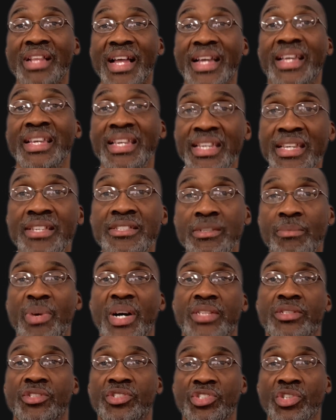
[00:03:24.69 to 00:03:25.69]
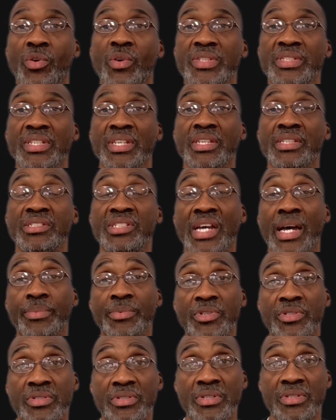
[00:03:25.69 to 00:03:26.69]
like he is about to show us in
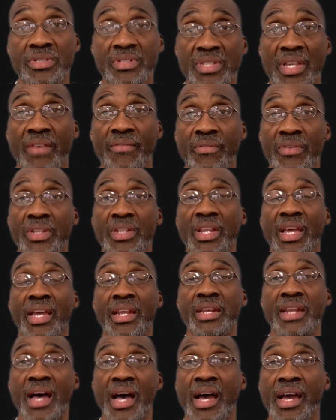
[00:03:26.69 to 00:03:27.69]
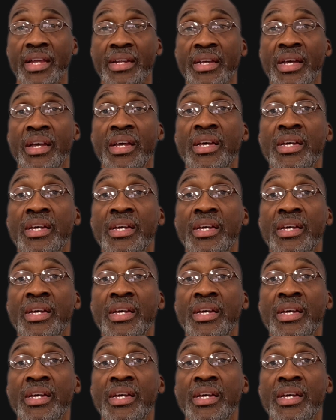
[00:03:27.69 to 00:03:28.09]
chapters 7 and 9,